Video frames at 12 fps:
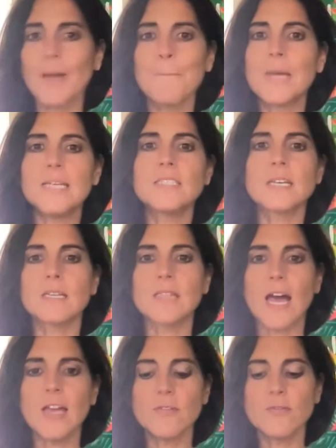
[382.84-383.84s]
basic
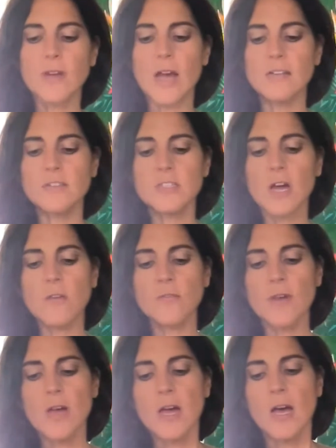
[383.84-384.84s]
life kind of
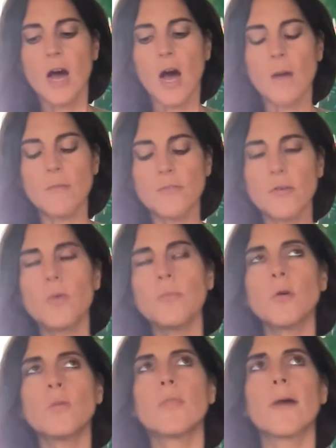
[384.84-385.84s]
stuff. Um, full
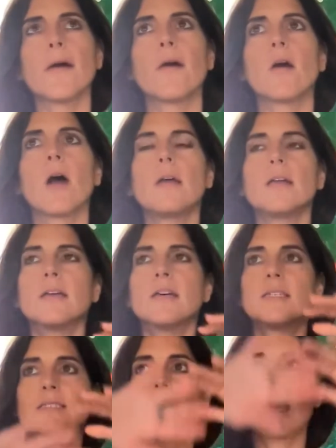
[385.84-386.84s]
moon there,
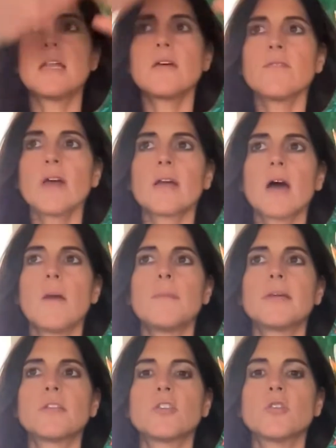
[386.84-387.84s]
it's kind of like
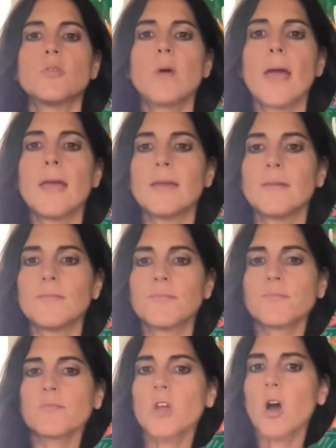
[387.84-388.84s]
coming to a
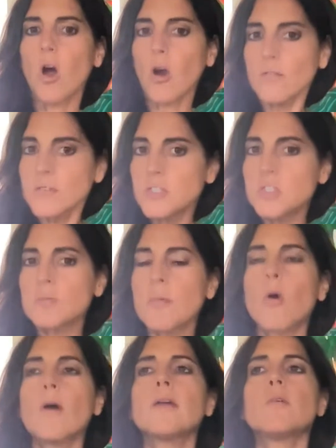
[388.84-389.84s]
harvest
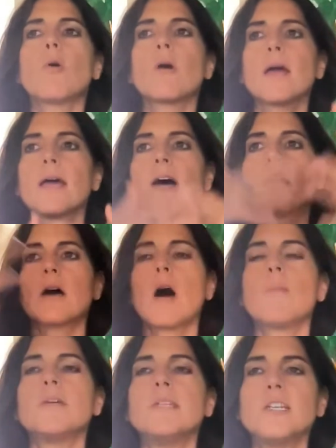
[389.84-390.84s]
point or a
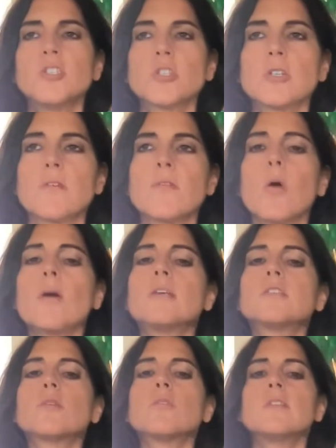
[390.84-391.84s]
culmination of, okay,
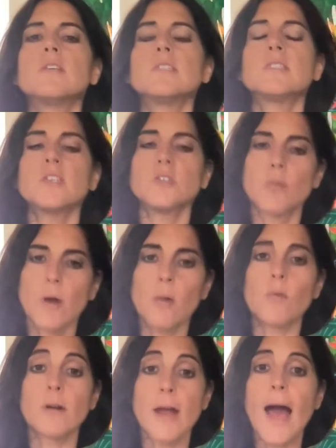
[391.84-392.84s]
so this is where
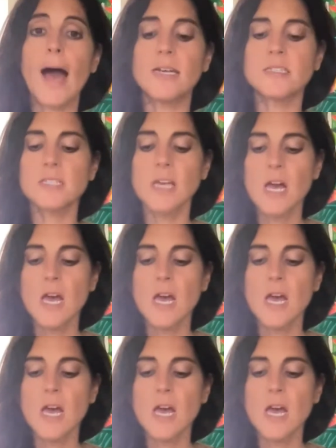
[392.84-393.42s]
we're at.